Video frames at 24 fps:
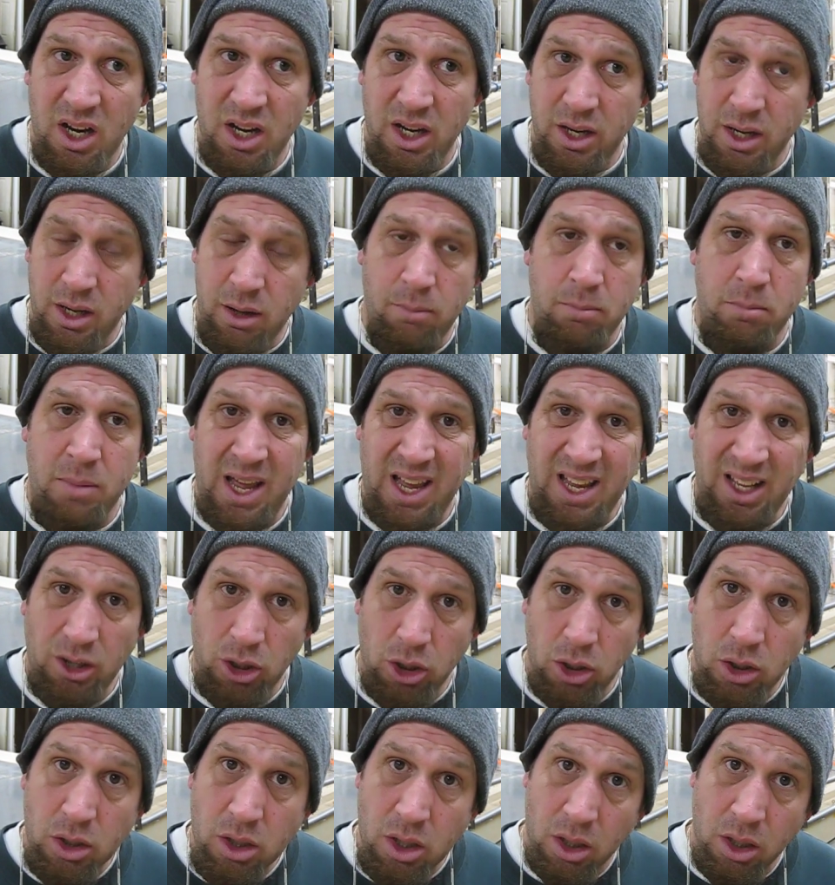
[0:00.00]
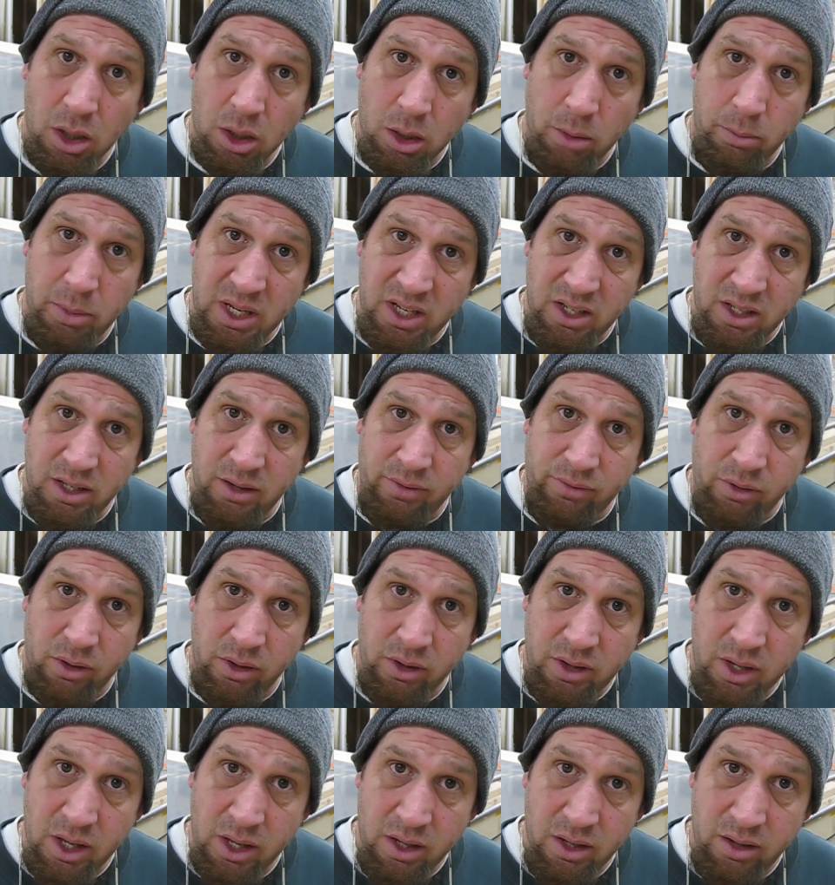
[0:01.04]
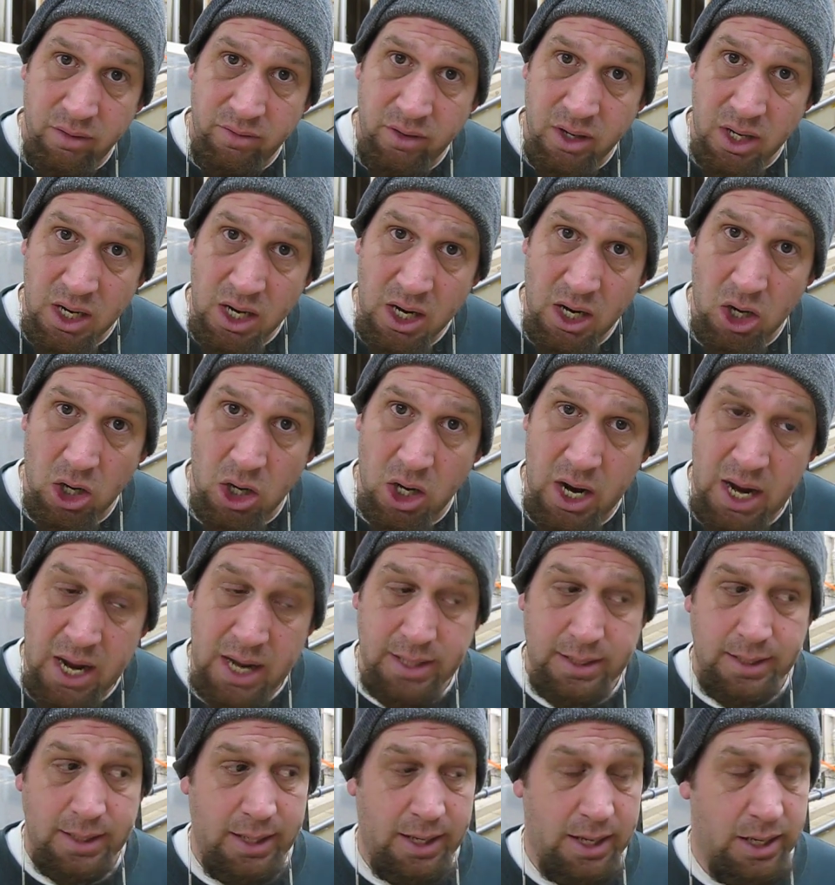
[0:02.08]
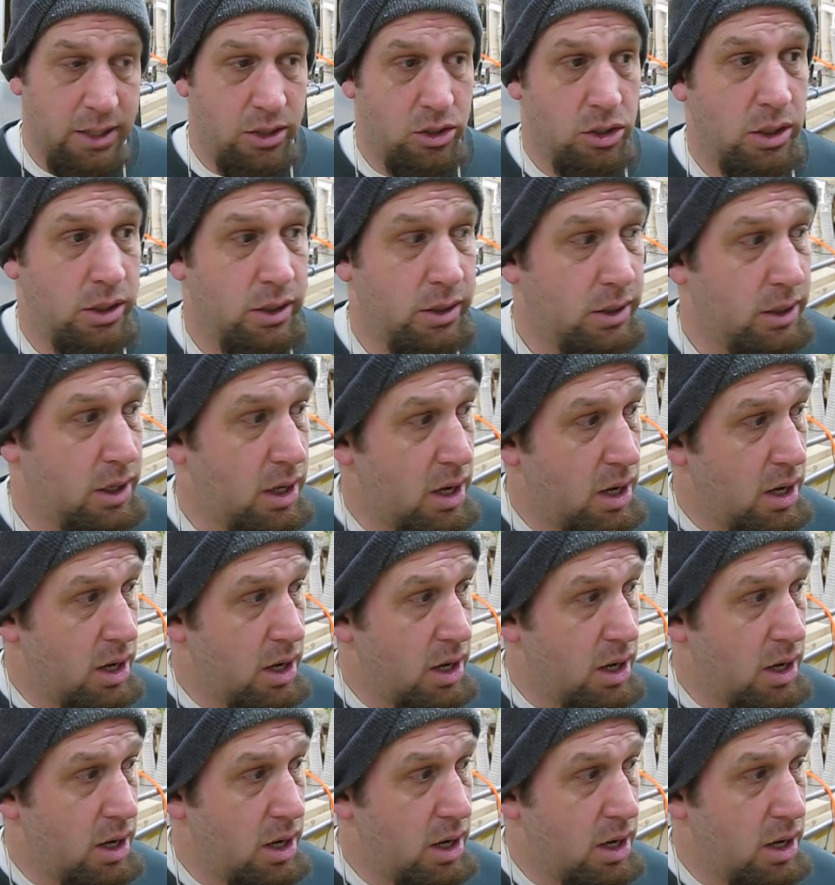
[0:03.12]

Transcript: it may look a little bit different than the veneer as it ages.